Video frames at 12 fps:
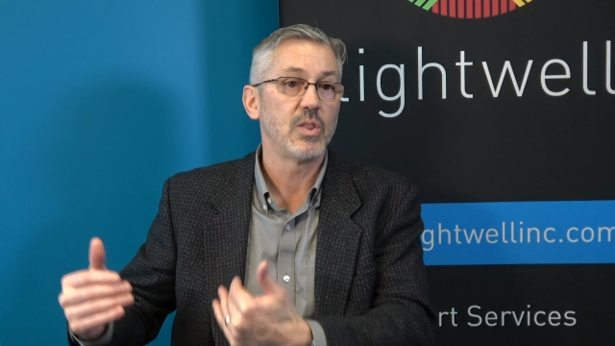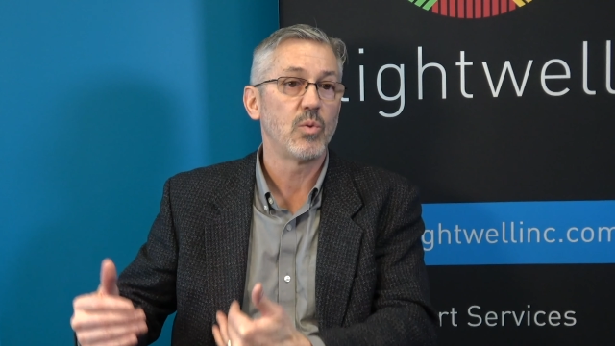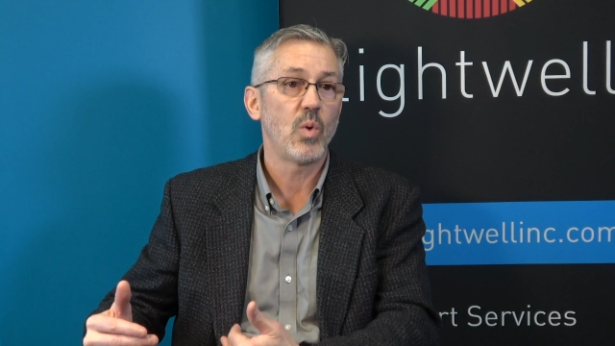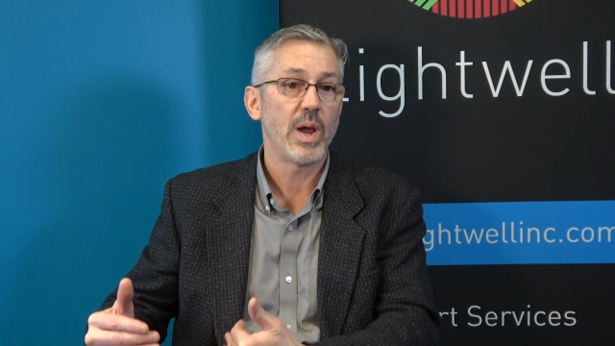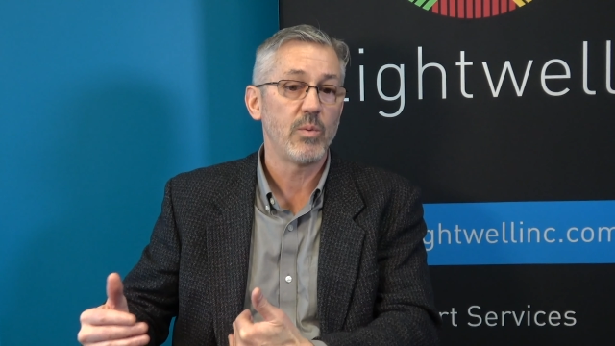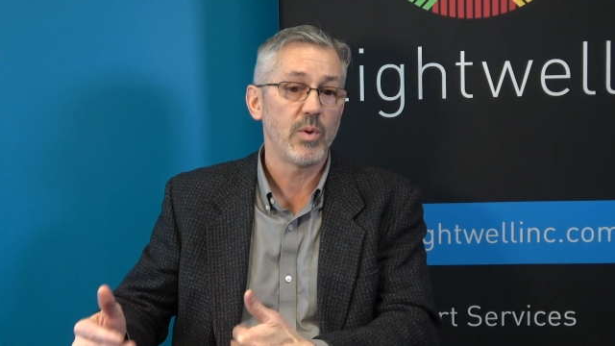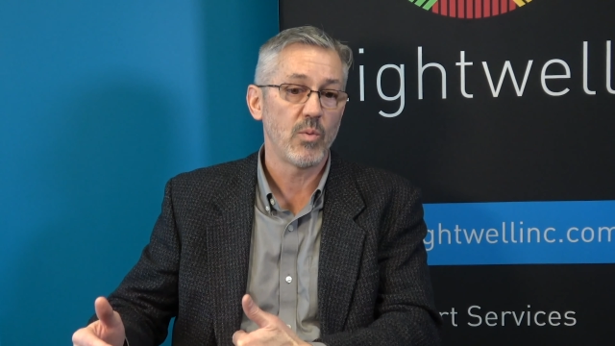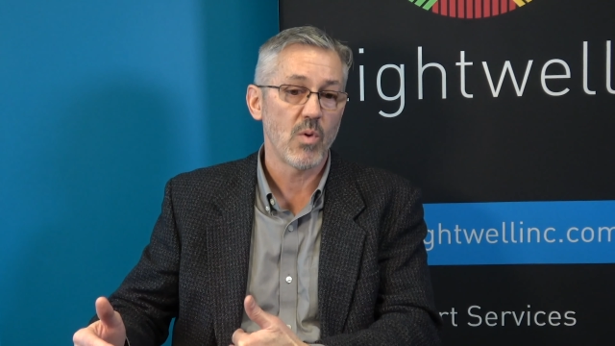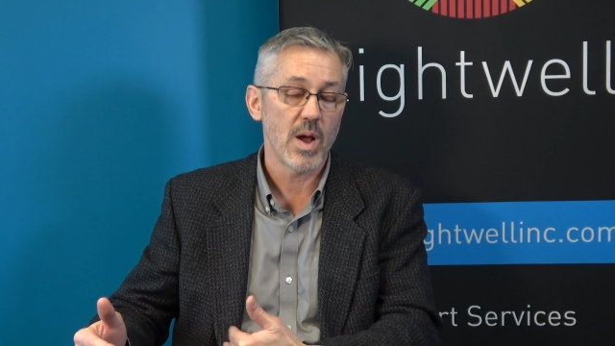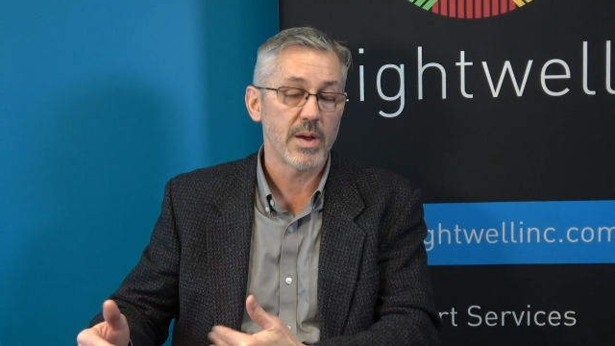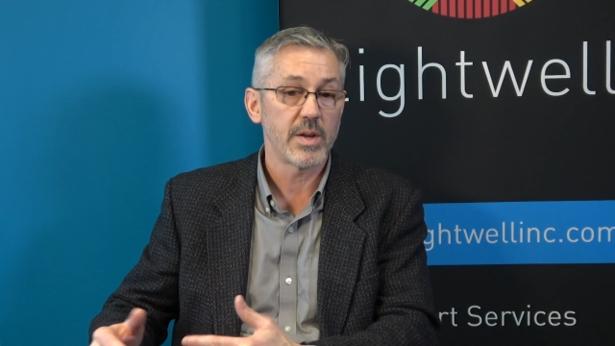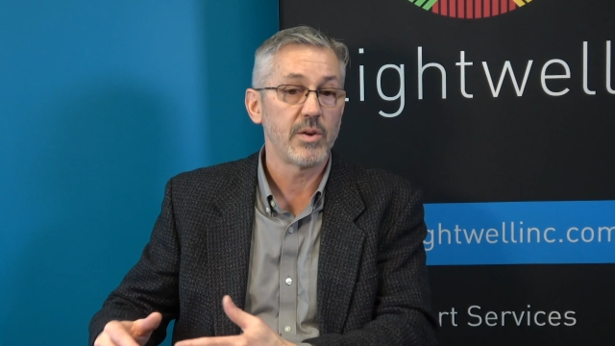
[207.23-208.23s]
the way we
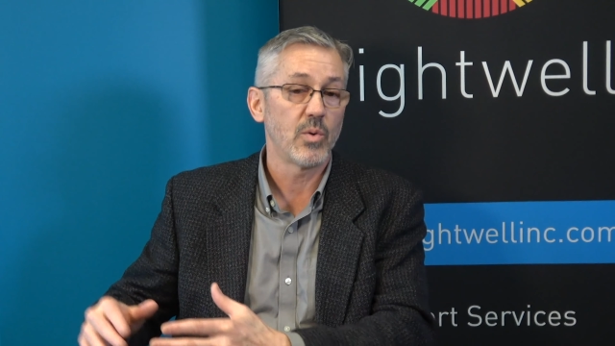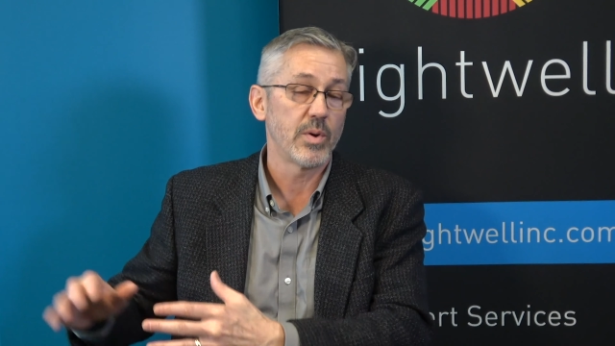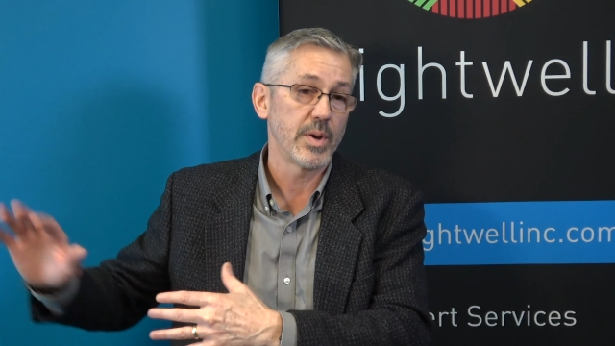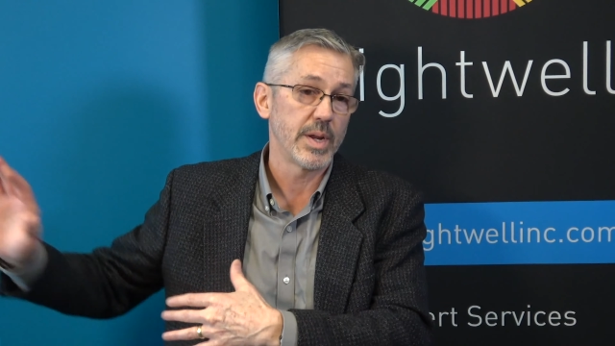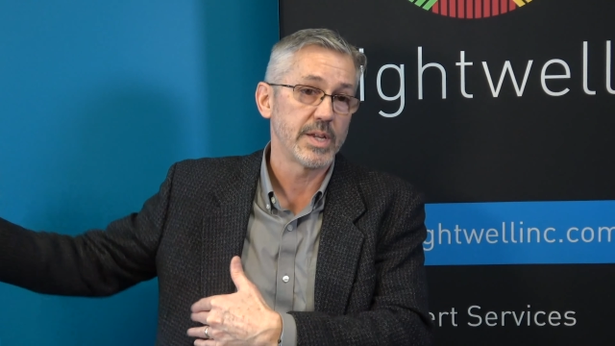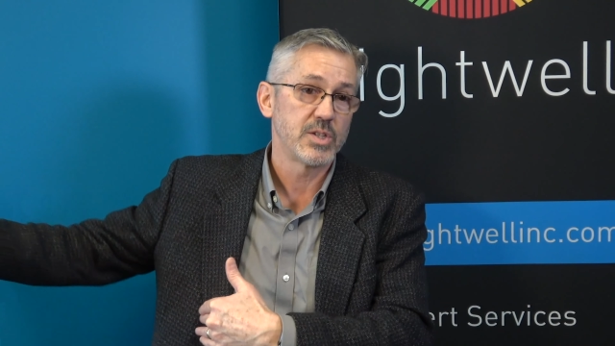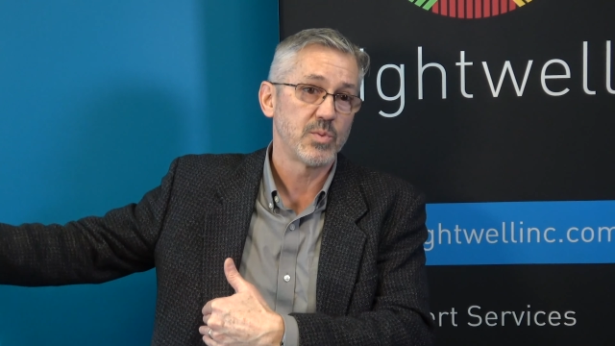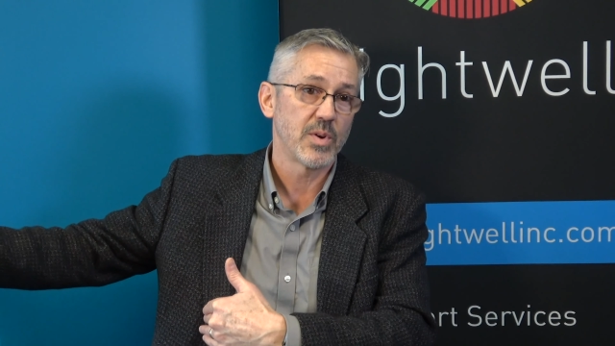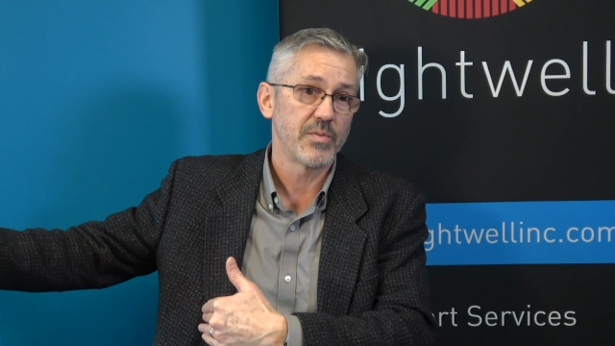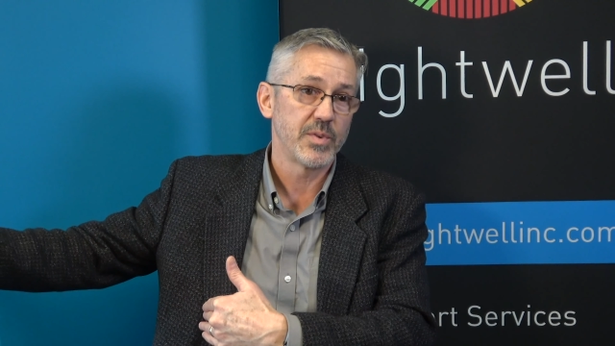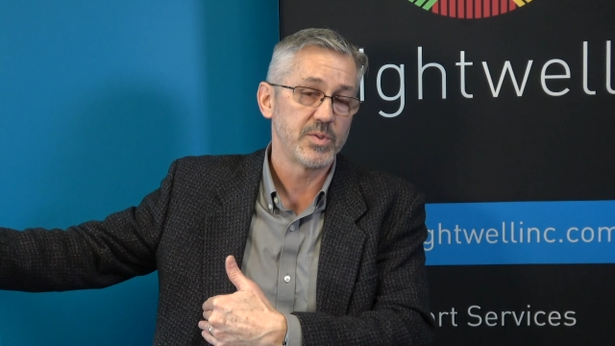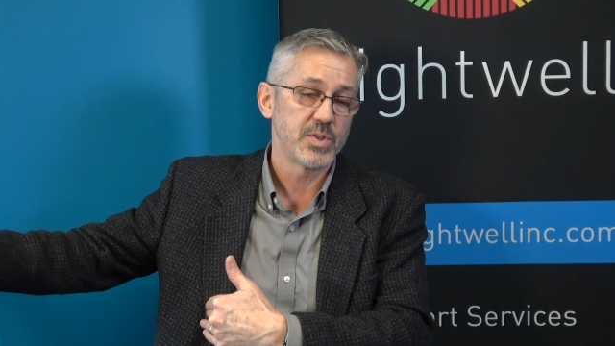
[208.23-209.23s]
want in order to get to our
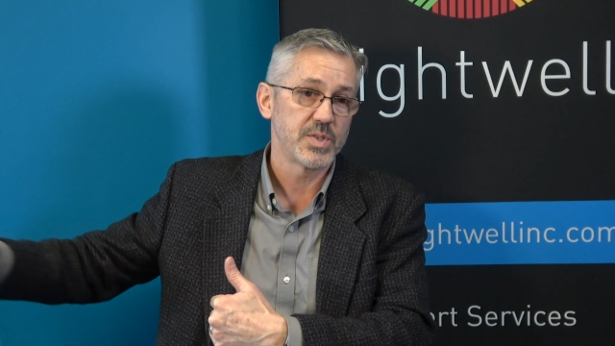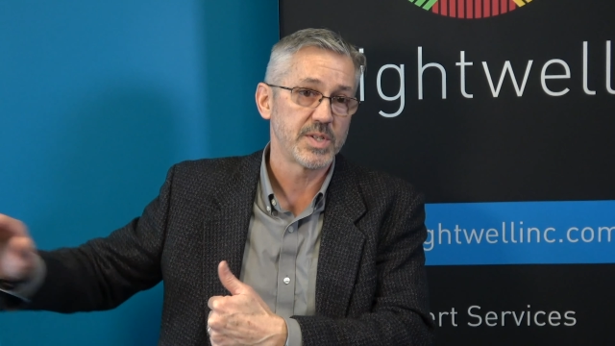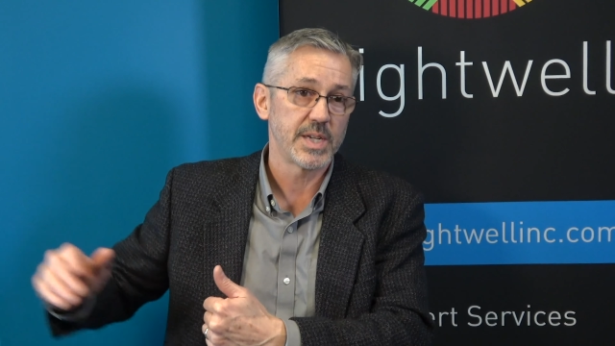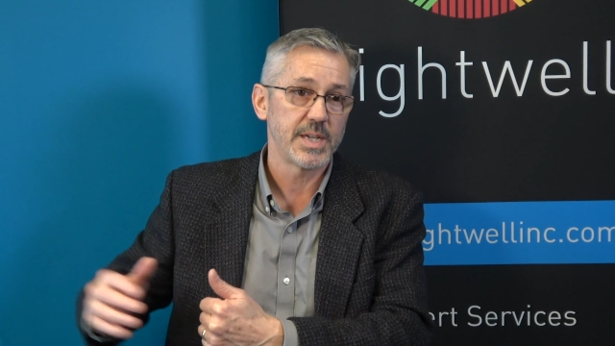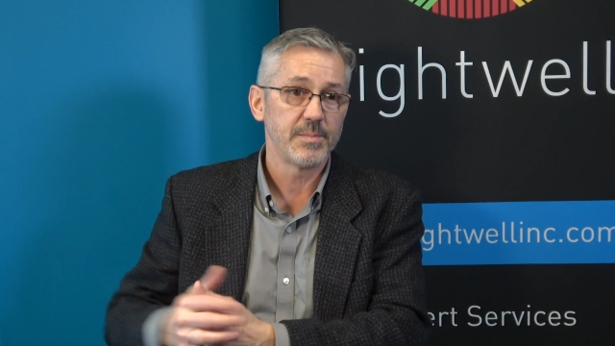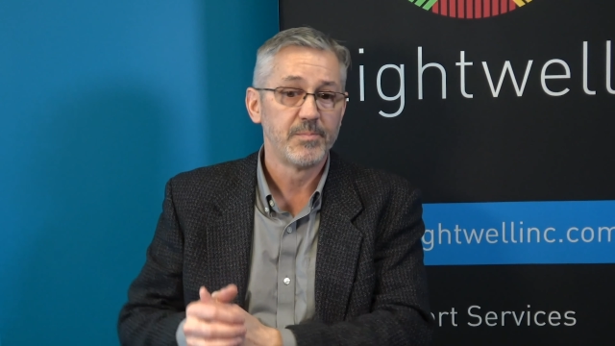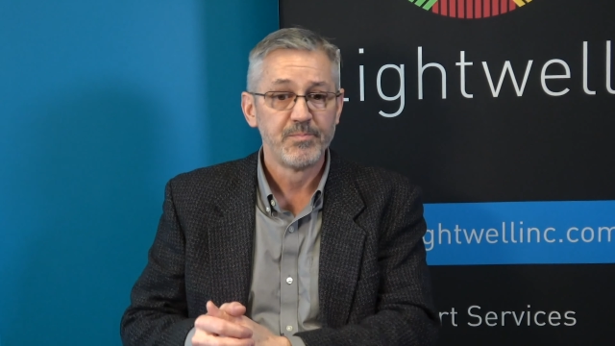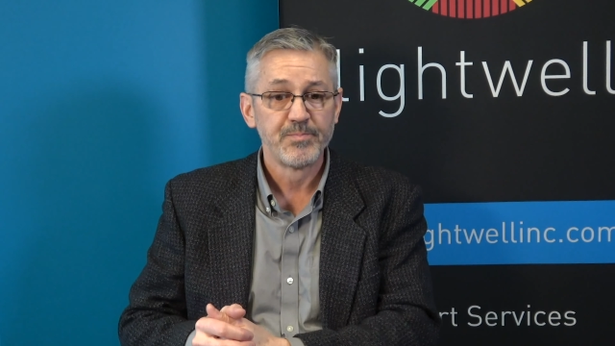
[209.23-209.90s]
future state?